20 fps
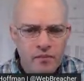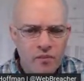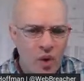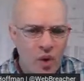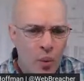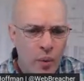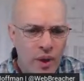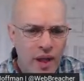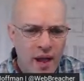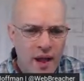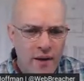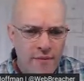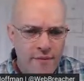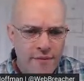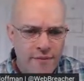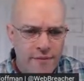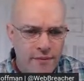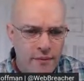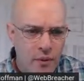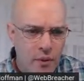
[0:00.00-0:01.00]
We have,
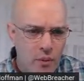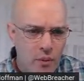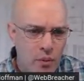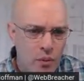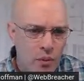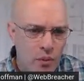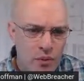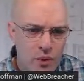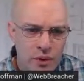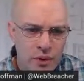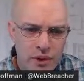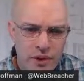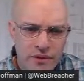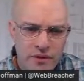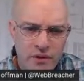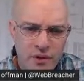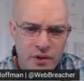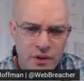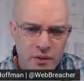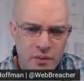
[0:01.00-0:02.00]
let's
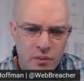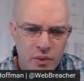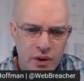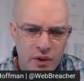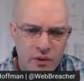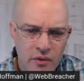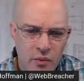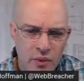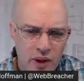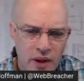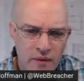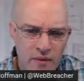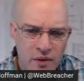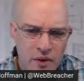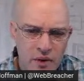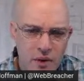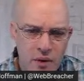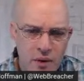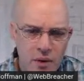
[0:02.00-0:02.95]
see what else we have here.